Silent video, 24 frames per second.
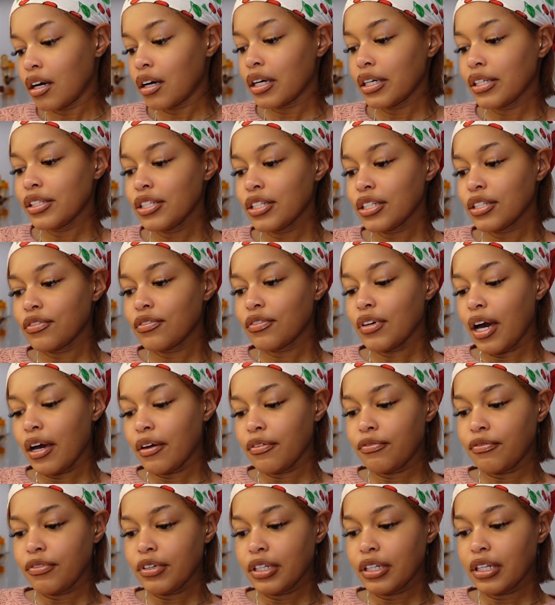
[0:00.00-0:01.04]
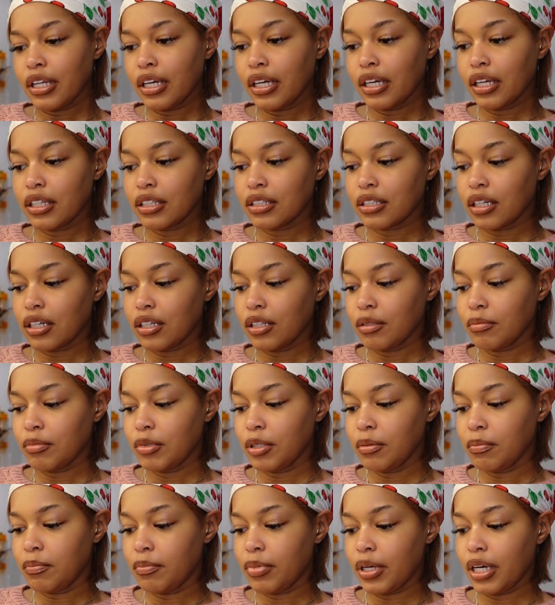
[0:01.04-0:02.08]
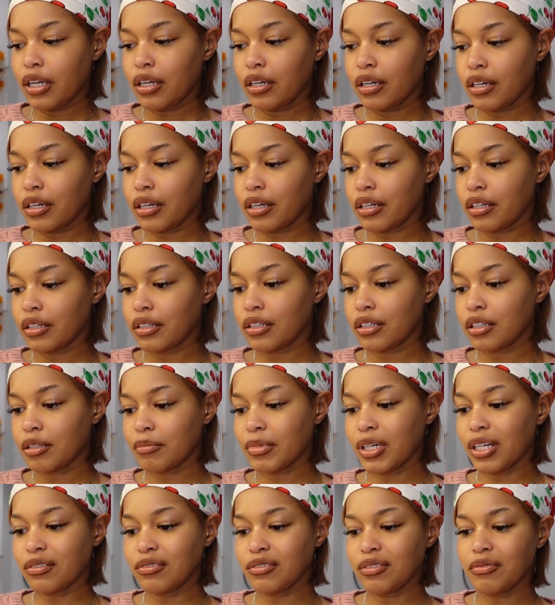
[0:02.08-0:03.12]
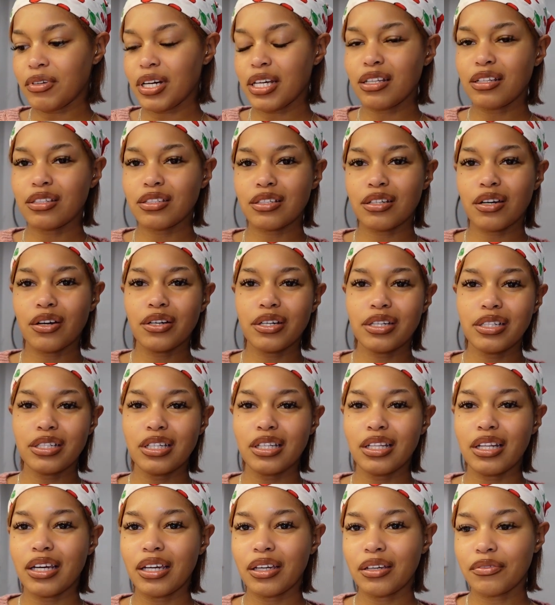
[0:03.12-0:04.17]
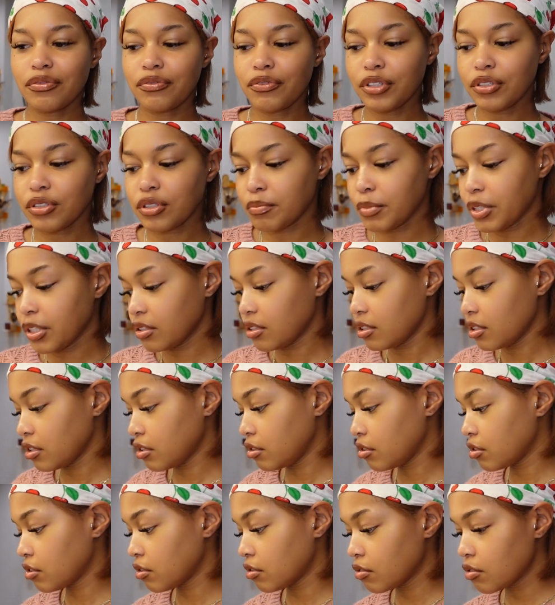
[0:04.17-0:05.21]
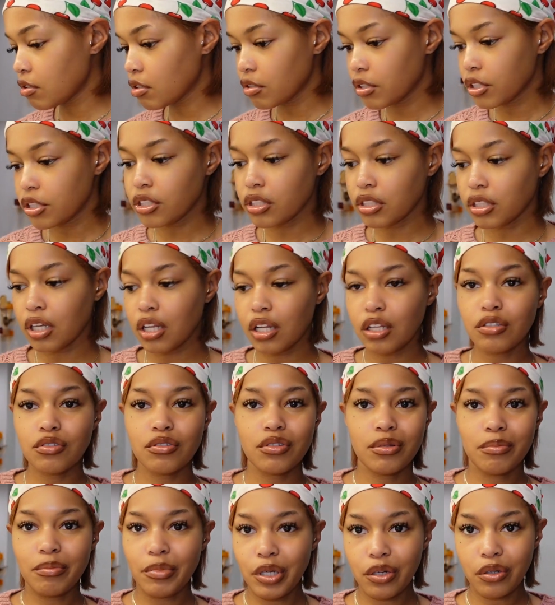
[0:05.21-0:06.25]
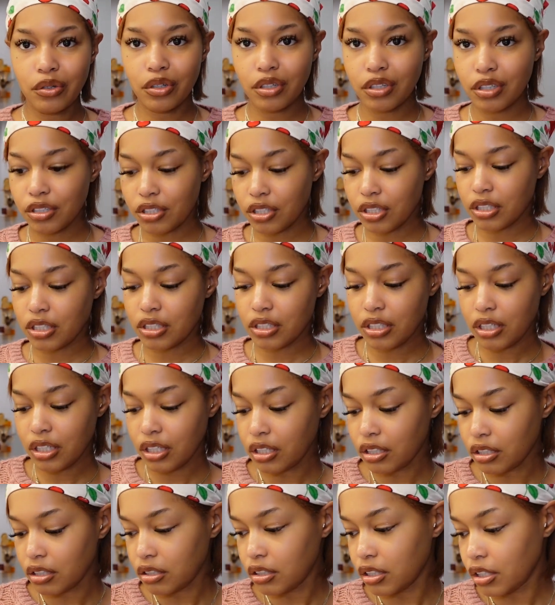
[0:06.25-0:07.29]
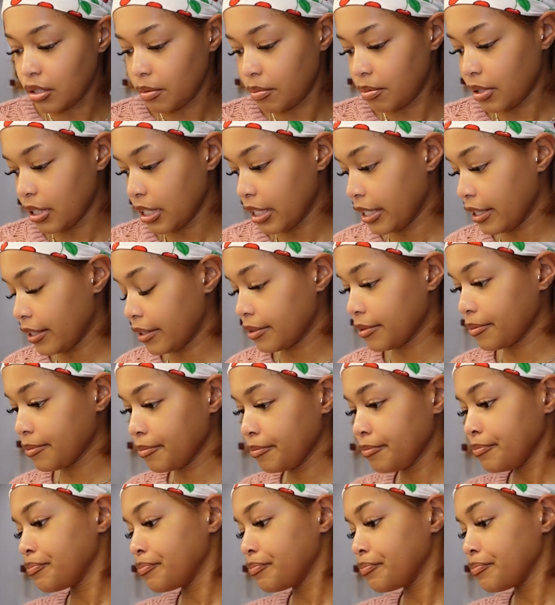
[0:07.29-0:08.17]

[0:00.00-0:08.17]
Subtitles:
I feel like it's gonna be better. But I don't know why this already feels melted. So we're just gonna do the milk and just stick to the plan.